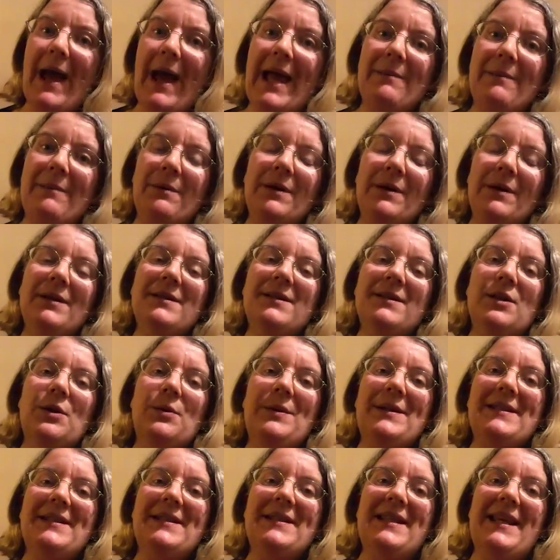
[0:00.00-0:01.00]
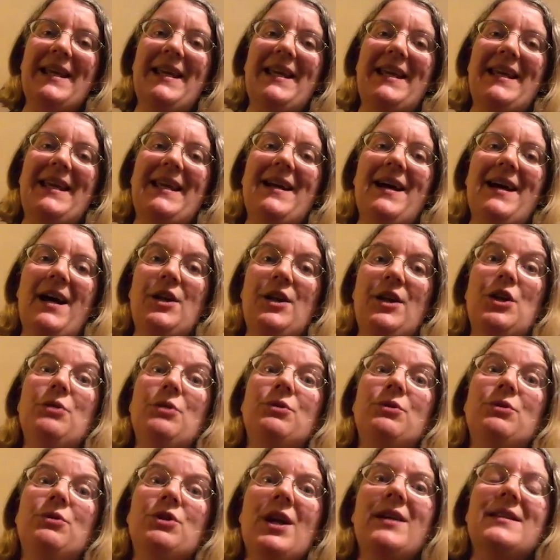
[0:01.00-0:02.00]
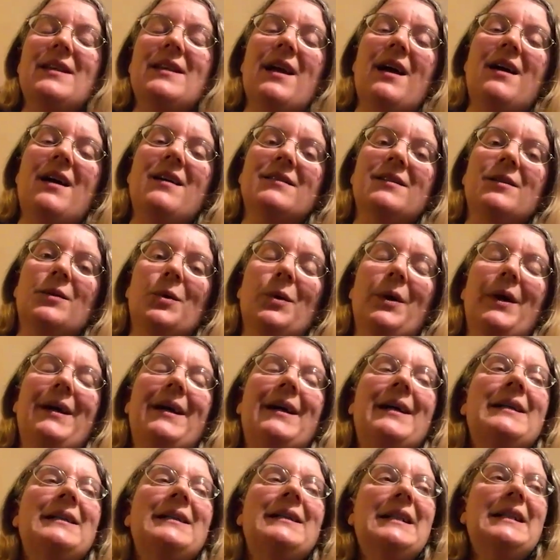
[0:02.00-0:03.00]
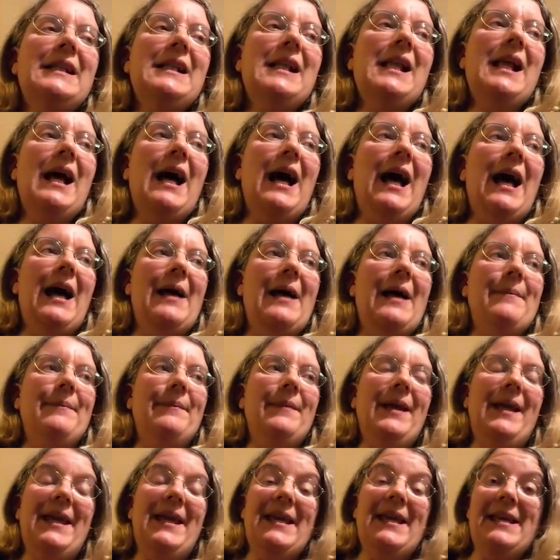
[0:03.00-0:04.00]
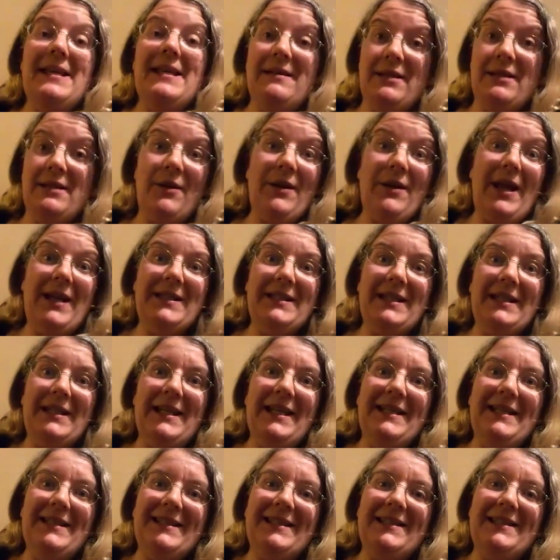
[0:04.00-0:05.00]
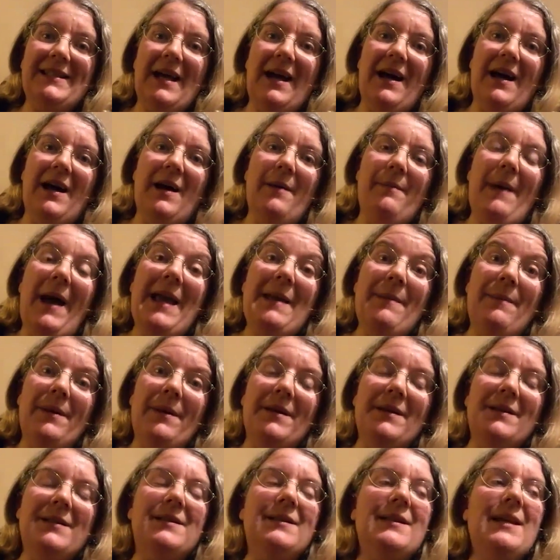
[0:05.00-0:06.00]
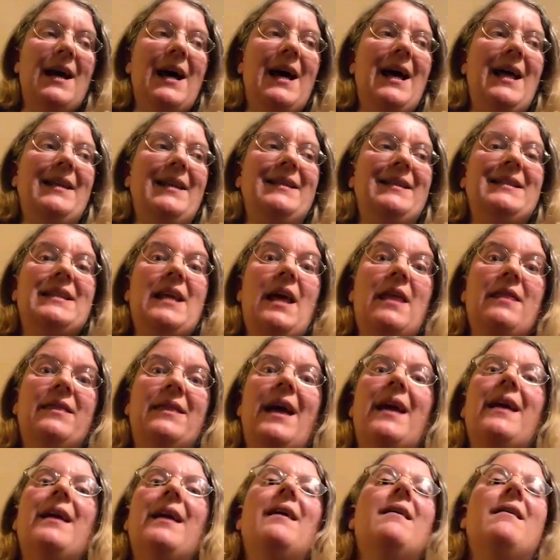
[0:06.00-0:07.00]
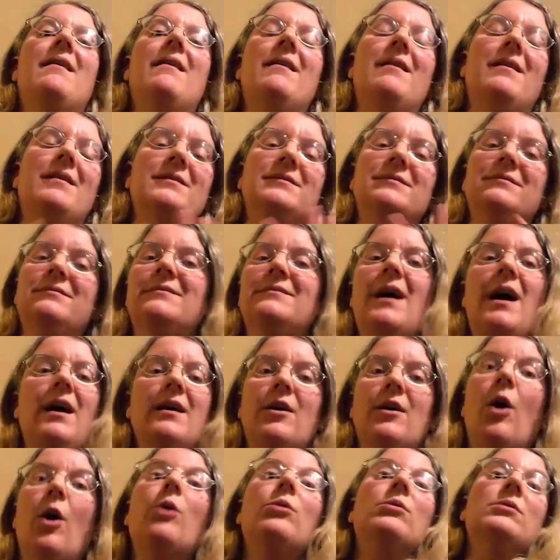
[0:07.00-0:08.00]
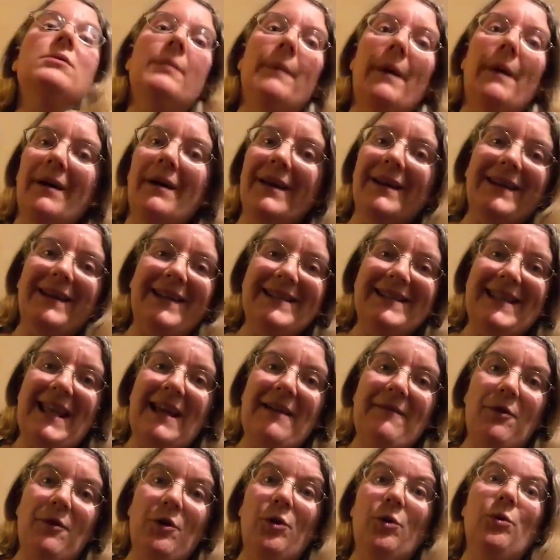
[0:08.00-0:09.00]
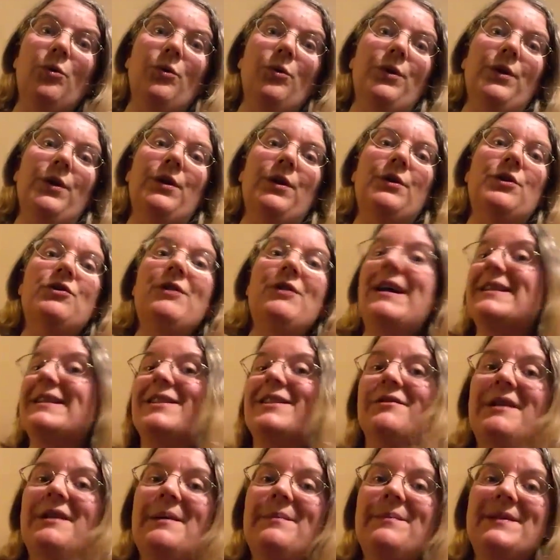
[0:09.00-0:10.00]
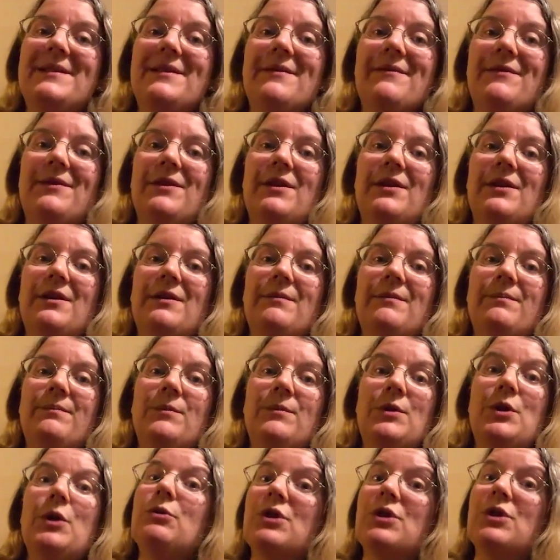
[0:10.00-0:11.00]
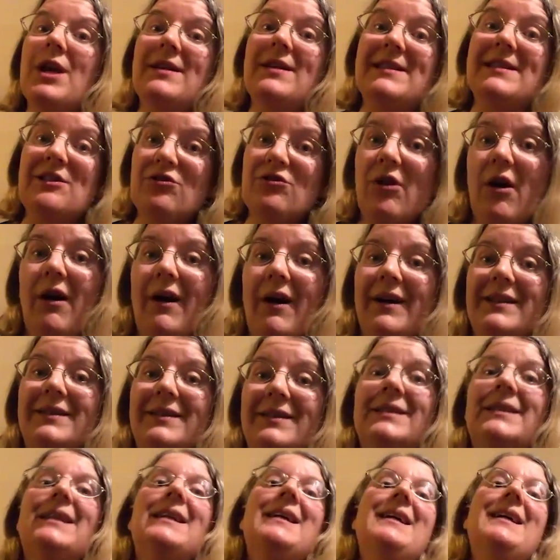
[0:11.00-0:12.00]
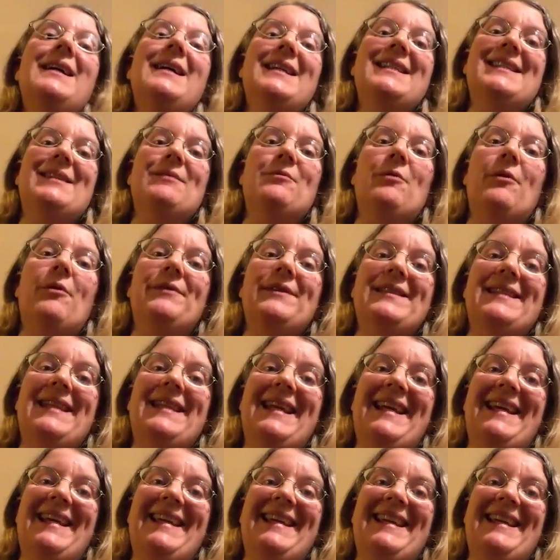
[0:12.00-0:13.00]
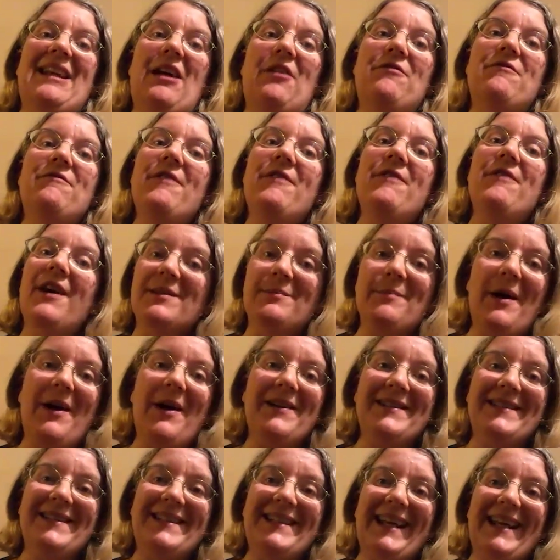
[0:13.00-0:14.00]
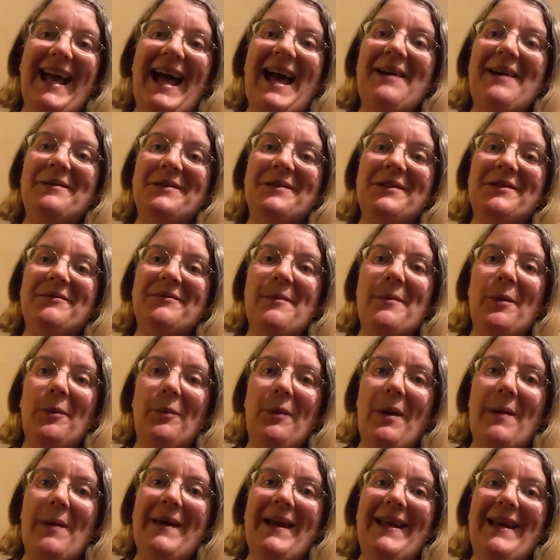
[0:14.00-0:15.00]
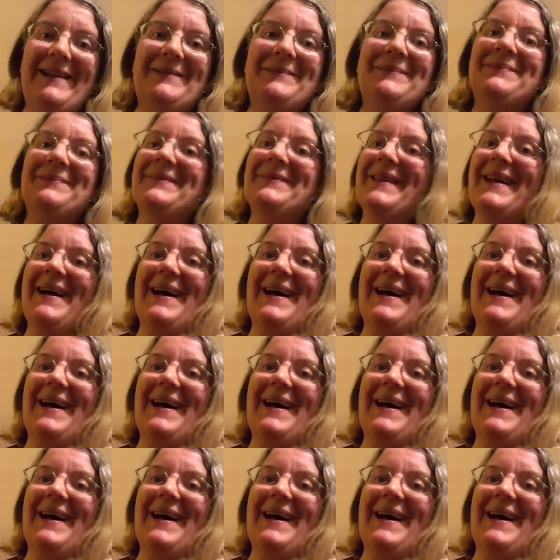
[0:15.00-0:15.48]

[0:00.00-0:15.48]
papers, who is the New Jersey Girls lawyer. He donated his papers, and they are a gold mine because they've got all the transcripts of the New Jersey trial. So obviously, you know, first person accounts from the women